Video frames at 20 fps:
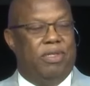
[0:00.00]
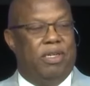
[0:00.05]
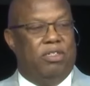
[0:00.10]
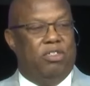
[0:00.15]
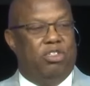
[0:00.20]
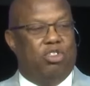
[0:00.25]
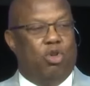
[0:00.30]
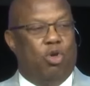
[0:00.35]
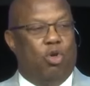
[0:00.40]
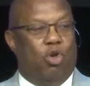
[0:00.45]

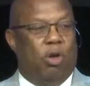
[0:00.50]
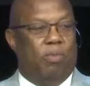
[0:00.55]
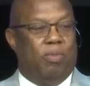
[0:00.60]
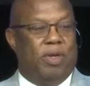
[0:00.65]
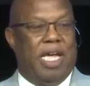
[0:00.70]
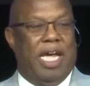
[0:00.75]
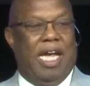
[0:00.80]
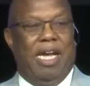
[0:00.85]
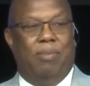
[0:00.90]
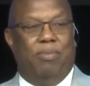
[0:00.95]
storm
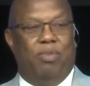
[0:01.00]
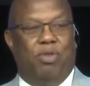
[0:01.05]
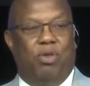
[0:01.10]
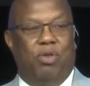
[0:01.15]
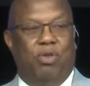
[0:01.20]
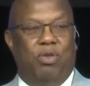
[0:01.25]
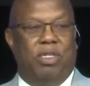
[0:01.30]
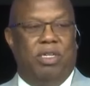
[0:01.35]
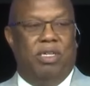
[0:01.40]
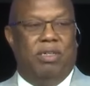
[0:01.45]
came
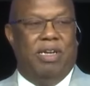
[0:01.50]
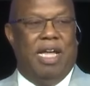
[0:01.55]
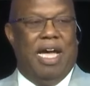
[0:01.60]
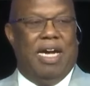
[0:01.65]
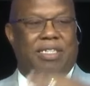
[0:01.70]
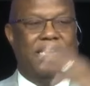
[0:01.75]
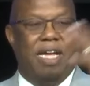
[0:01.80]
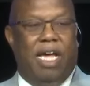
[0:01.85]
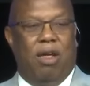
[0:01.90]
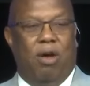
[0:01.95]
through and
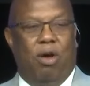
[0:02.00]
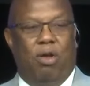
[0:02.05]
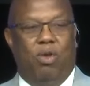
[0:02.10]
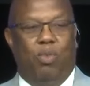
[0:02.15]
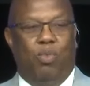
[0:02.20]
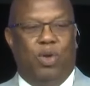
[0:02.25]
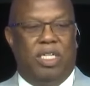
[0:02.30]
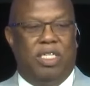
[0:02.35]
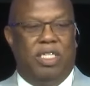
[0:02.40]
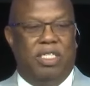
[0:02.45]
knocked out all the
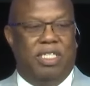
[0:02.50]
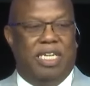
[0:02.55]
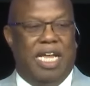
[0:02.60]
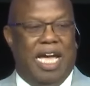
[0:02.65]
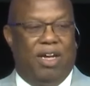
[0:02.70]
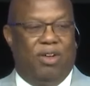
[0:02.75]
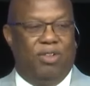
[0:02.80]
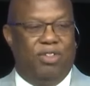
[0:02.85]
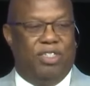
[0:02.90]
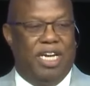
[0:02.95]
windows
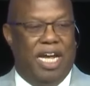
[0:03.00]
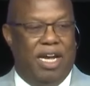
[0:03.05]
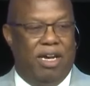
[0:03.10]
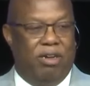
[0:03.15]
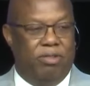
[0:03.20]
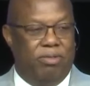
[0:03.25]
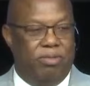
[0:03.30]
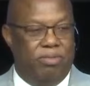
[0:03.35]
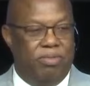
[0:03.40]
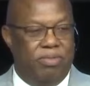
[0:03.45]

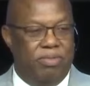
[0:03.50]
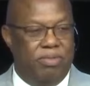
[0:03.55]
downtown.